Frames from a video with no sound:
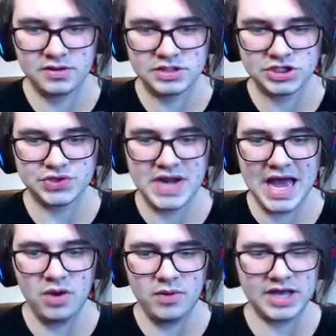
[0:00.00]
So
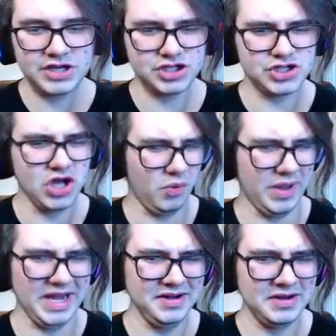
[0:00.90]
now I can just go
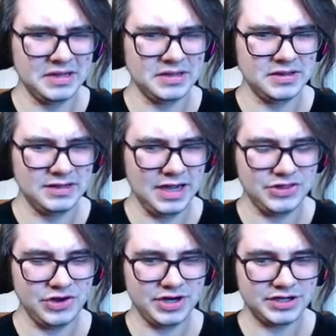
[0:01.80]
in? I
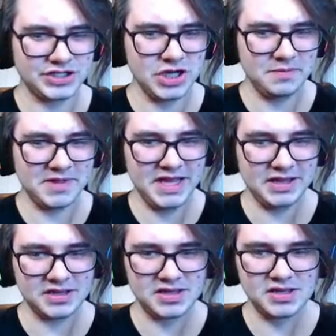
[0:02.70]
thought I had to stop the
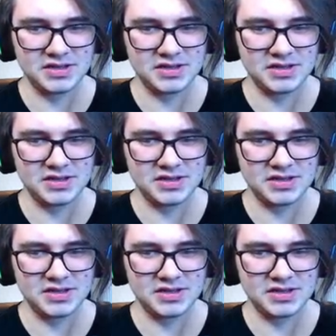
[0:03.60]
ink.